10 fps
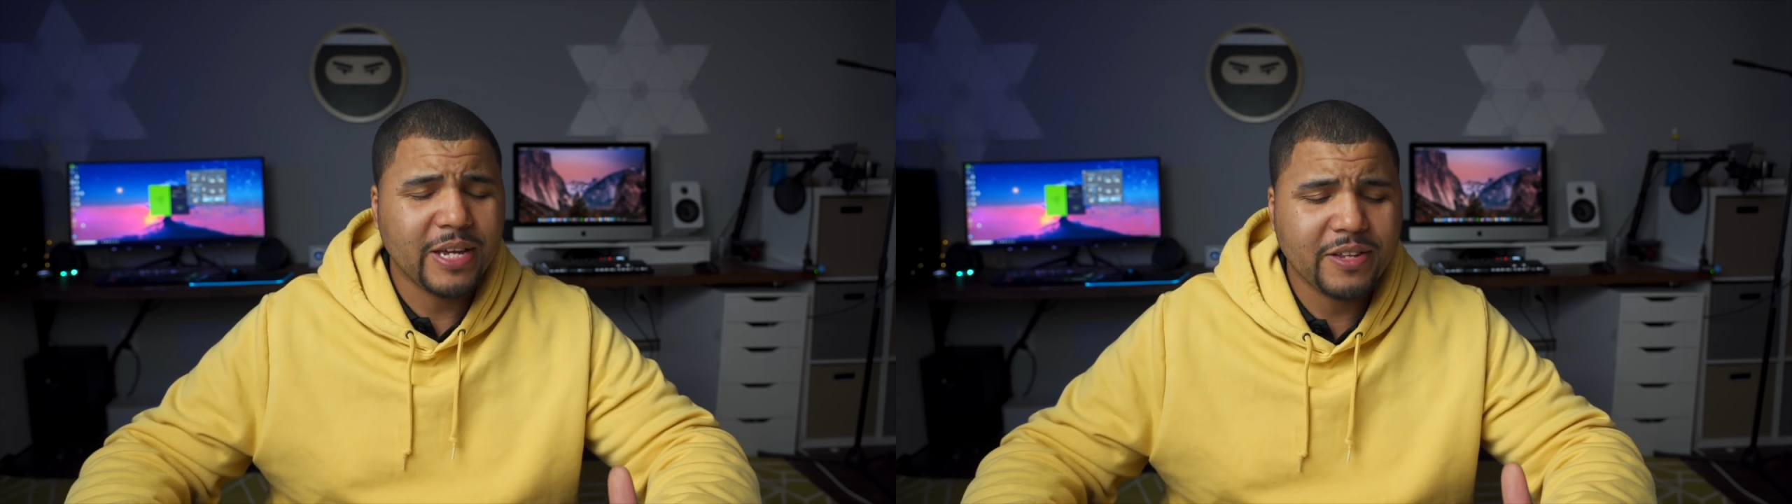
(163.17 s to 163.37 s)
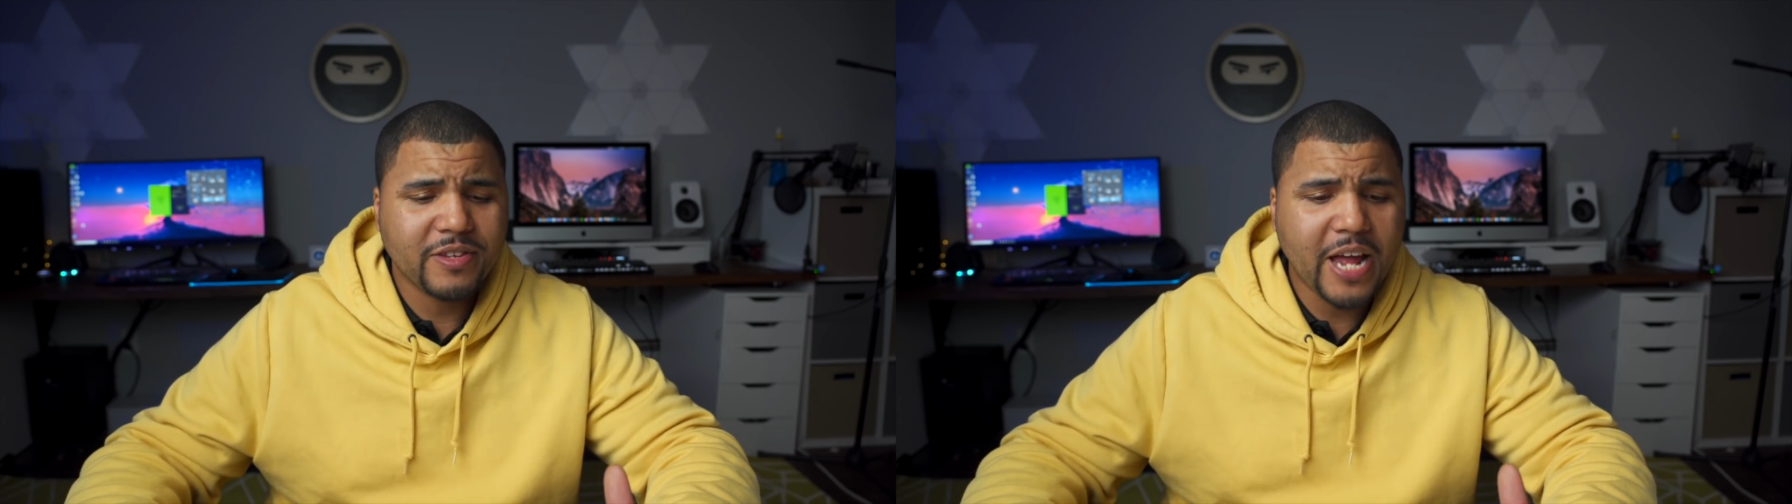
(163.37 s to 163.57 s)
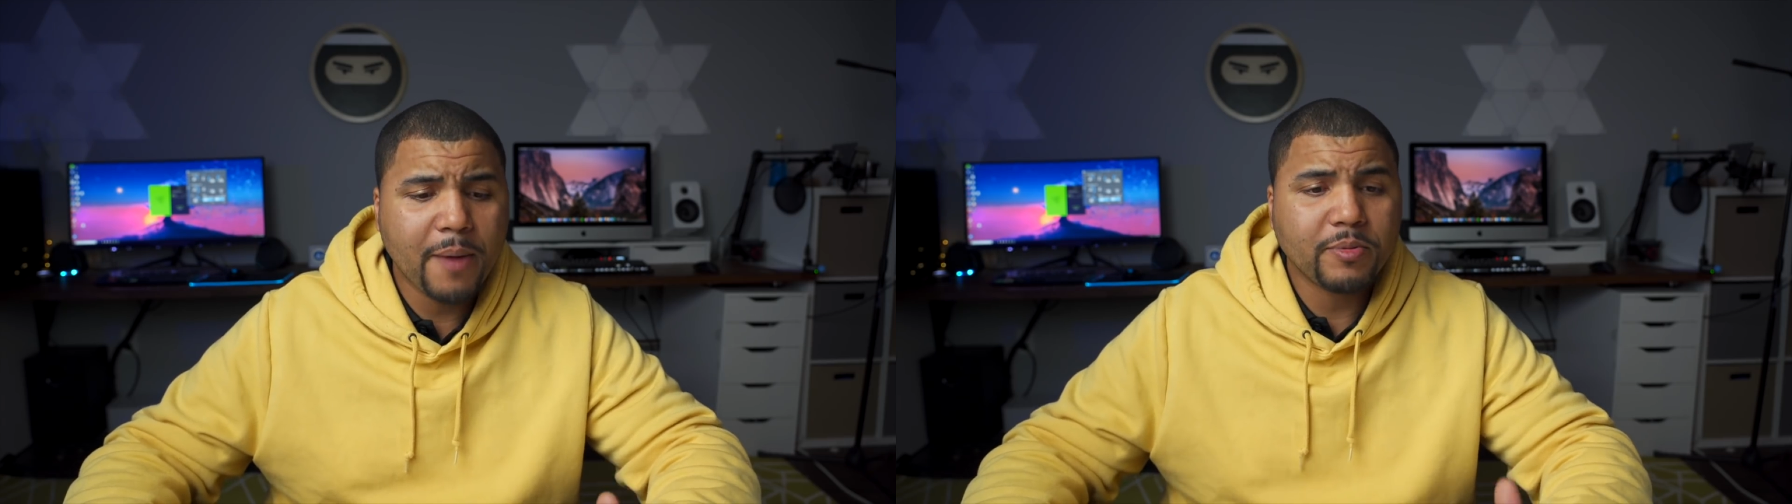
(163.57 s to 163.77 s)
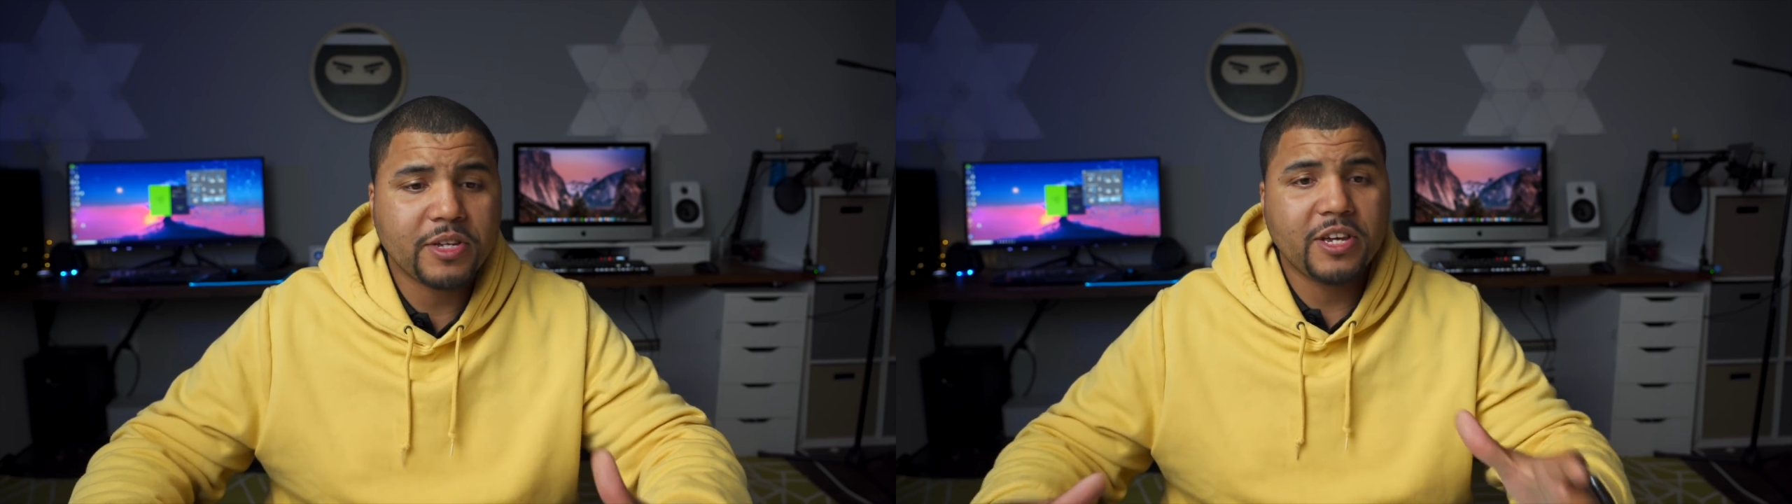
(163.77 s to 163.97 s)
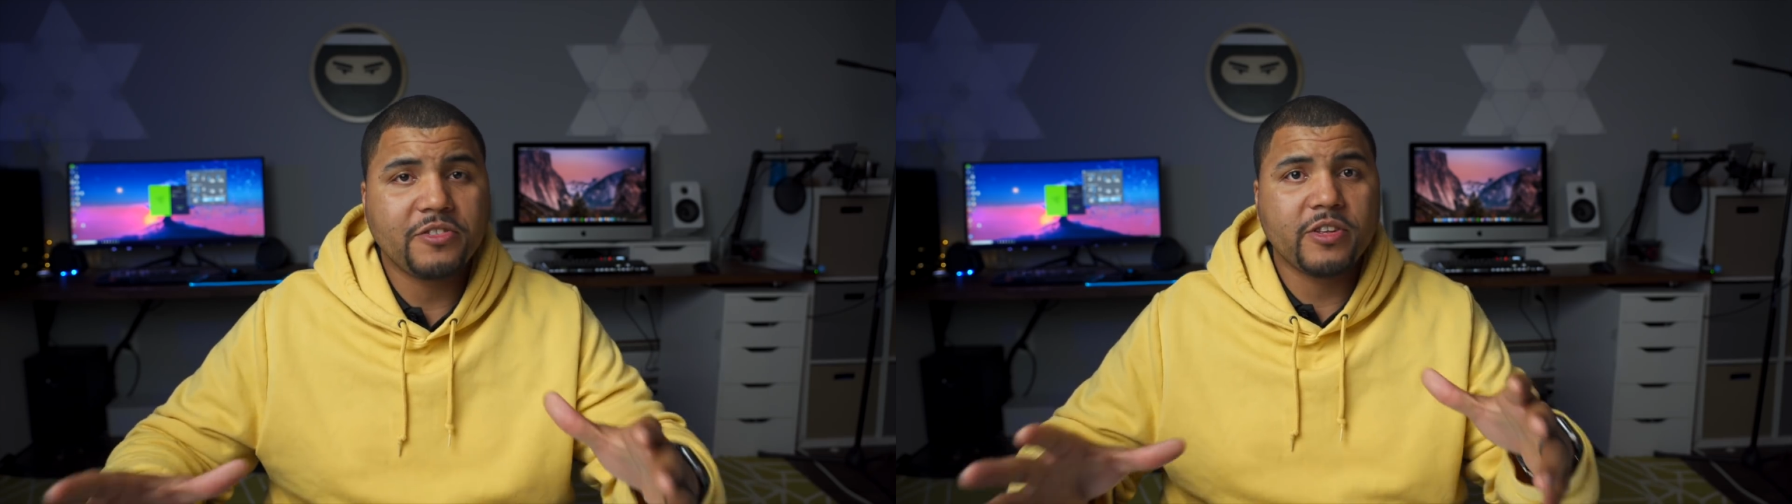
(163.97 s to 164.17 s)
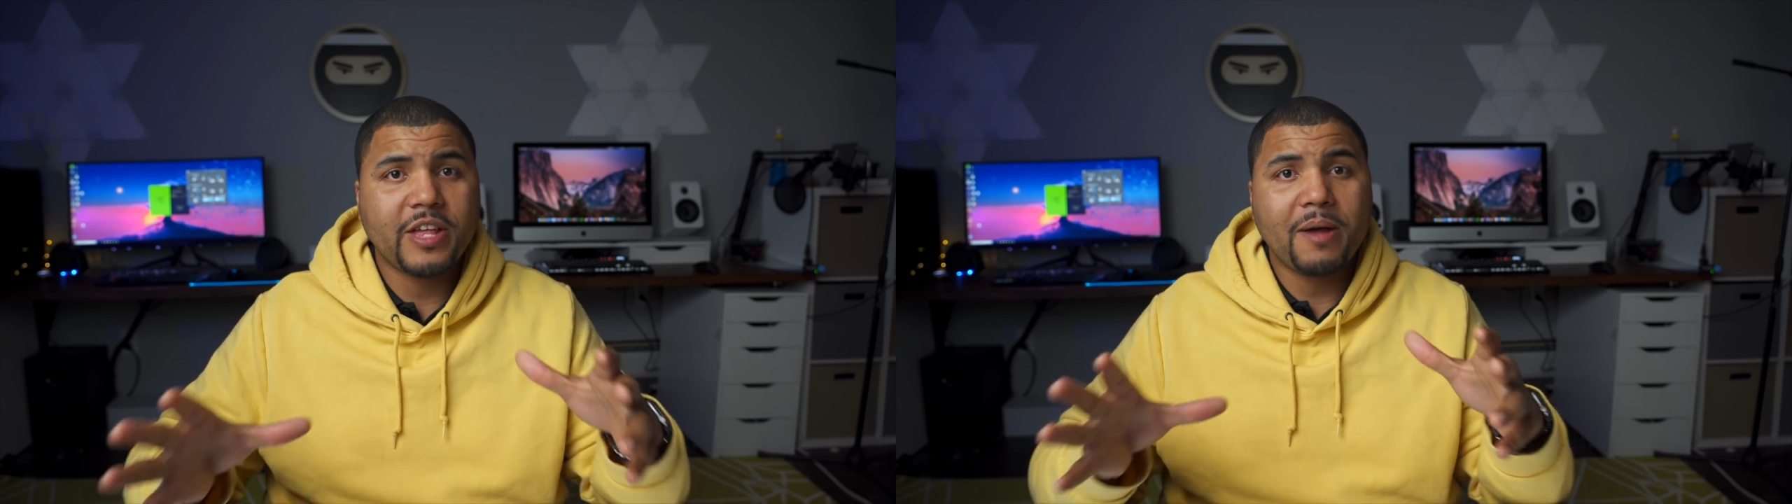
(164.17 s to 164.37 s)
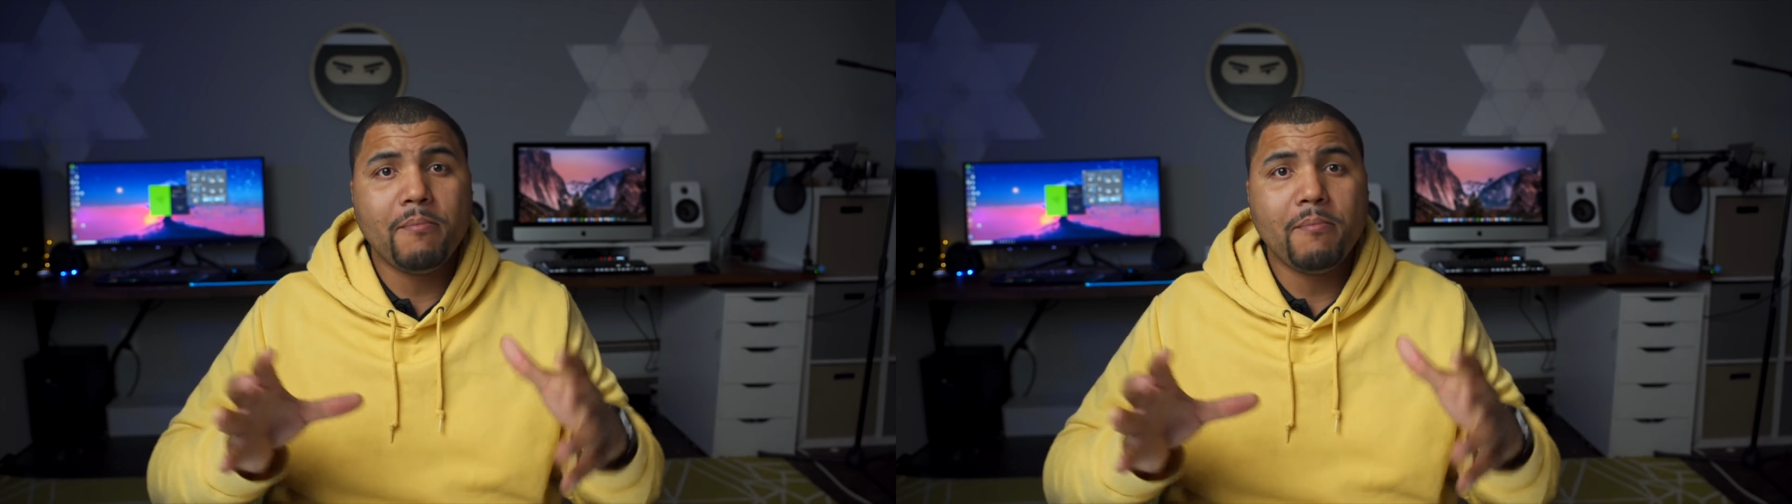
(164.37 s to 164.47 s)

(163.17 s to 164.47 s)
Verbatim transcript: it's an application that